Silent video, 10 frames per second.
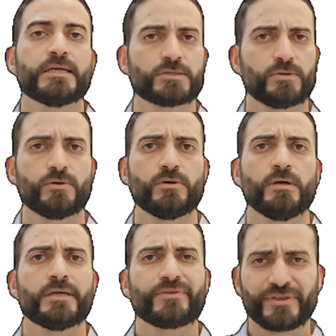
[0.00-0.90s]
So
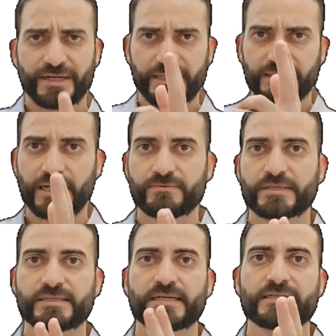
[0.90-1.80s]
3
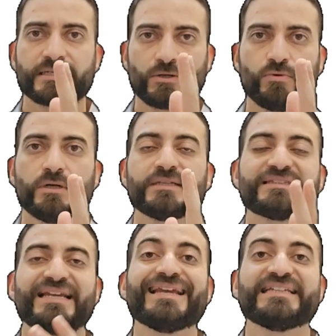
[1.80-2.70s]
times 6 equal
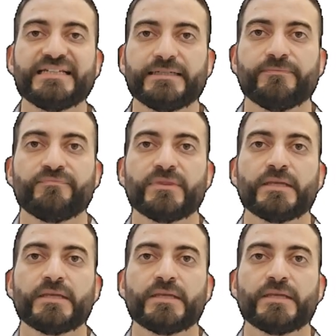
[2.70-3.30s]
18.